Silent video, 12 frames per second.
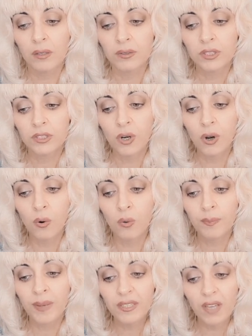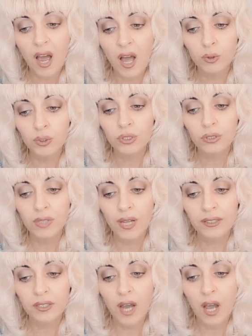So penthouse
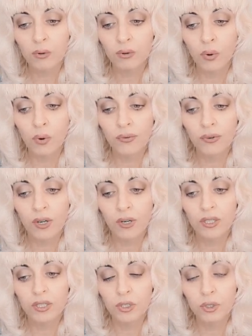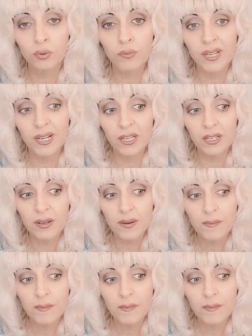like now on offer is £2 million,